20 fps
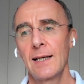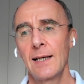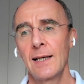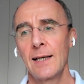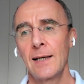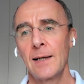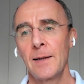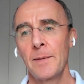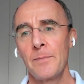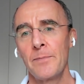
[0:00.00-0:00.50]

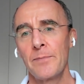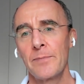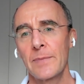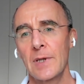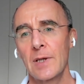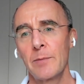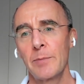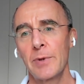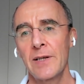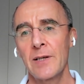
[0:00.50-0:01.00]
um,
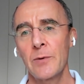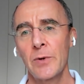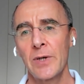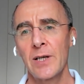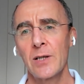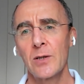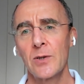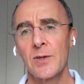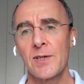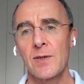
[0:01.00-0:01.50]
but I think what
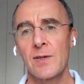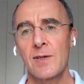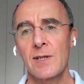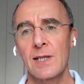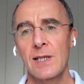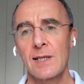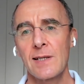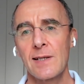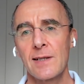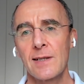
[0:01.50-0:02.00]
I also
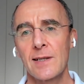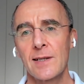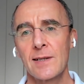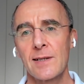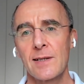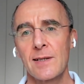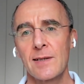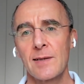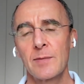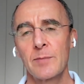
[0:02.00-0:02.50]
see is
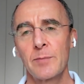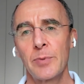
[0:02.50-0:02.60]
that